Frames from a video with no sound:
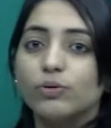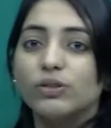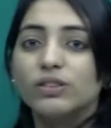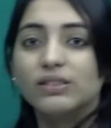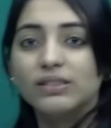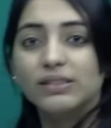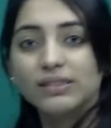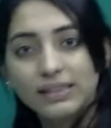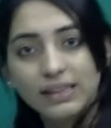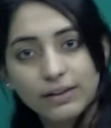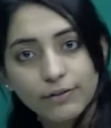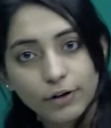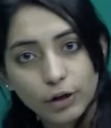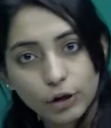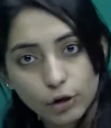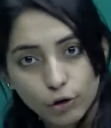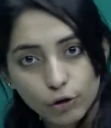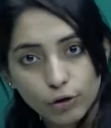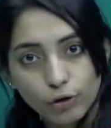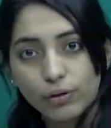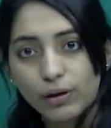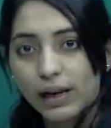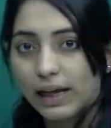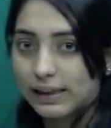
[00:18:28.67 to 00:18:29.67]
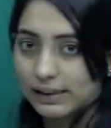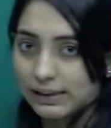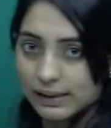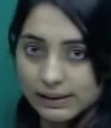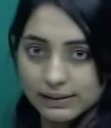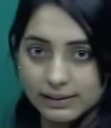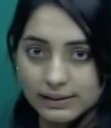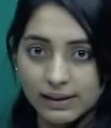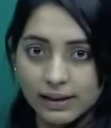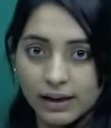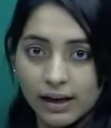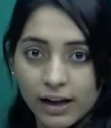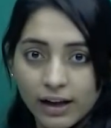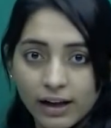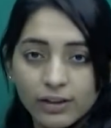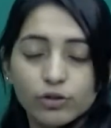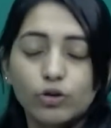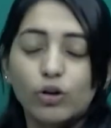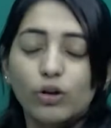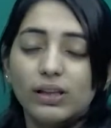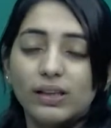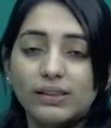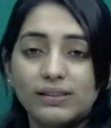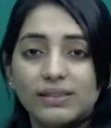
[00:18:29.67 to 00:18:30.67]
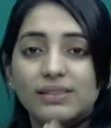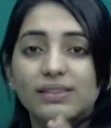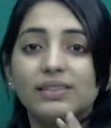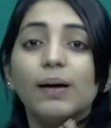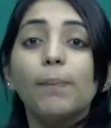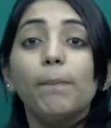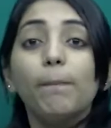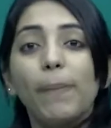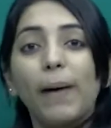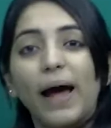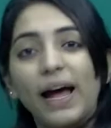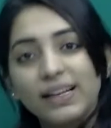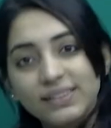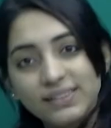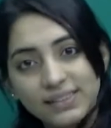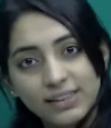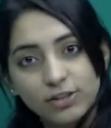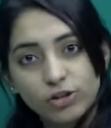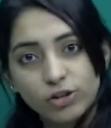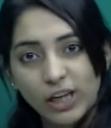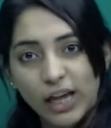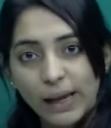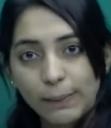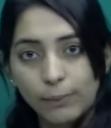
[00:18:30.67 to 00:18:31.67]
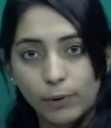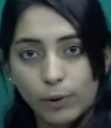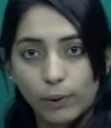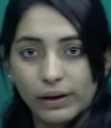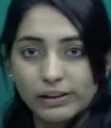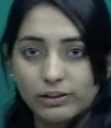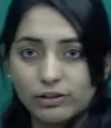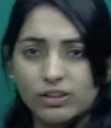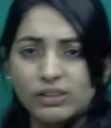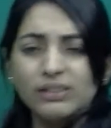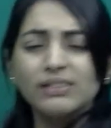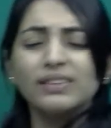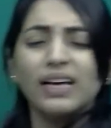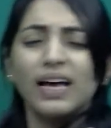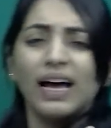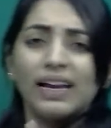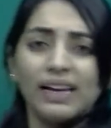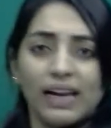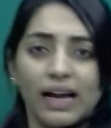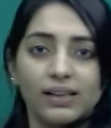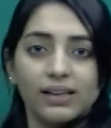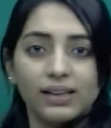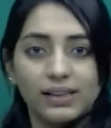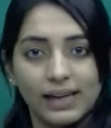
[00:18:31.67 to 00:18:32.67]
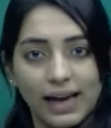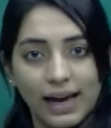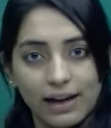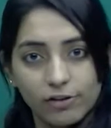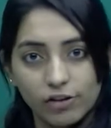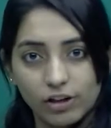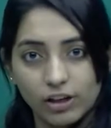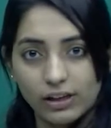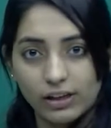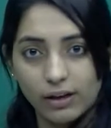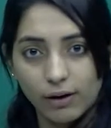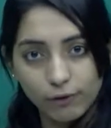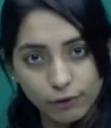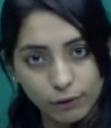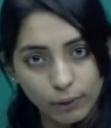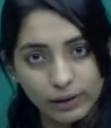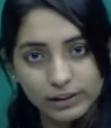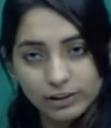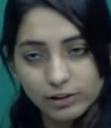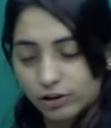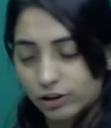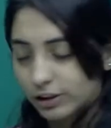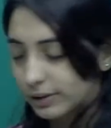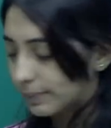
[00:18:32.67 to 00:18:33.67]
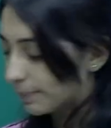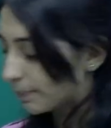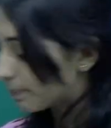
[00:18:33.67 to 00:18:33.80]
which is given to you like this. So this is a passage type questions, another category of question.